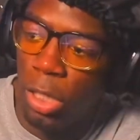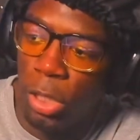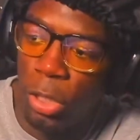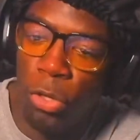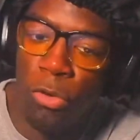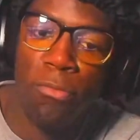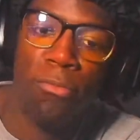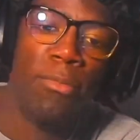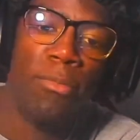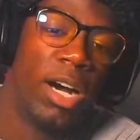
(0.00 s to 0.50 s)

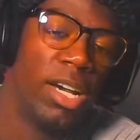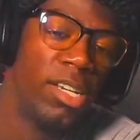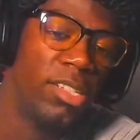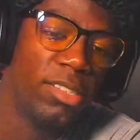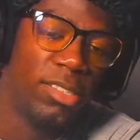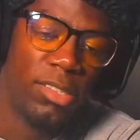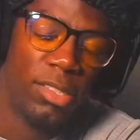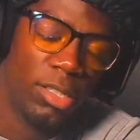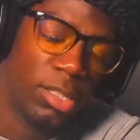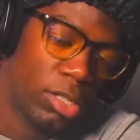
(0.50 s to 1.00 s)
You
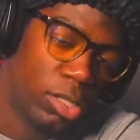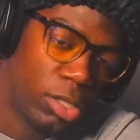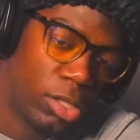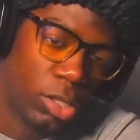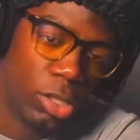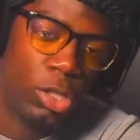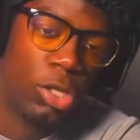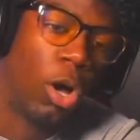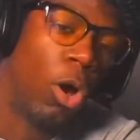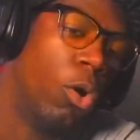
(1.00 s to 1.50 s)
must
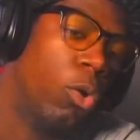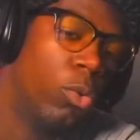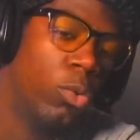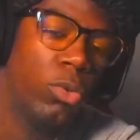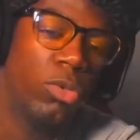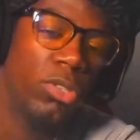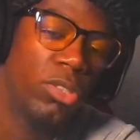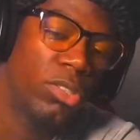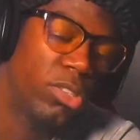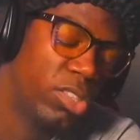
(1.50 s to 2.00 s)

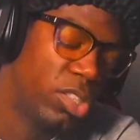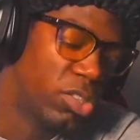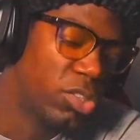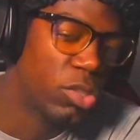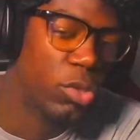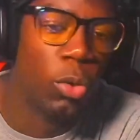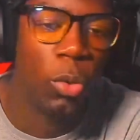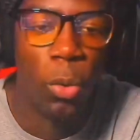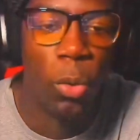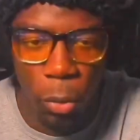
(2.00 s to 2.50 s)
go to
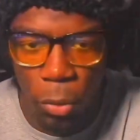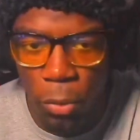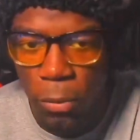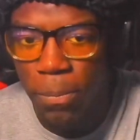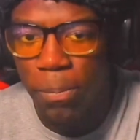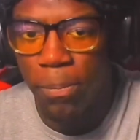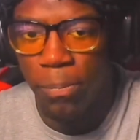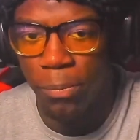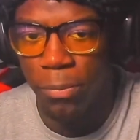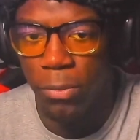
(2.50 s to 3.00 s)
school
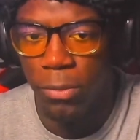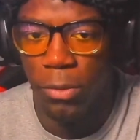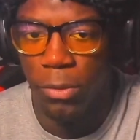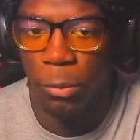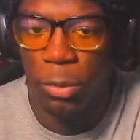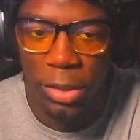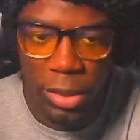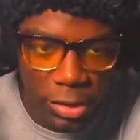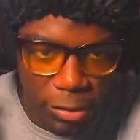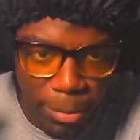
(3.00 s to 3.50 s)

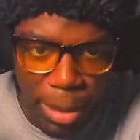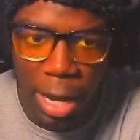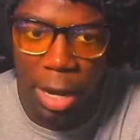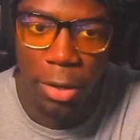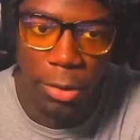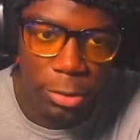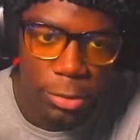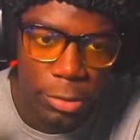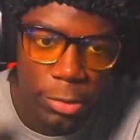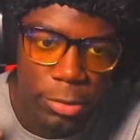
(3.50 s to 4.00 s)
with a
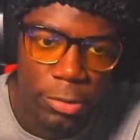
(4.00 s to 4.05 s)
smile.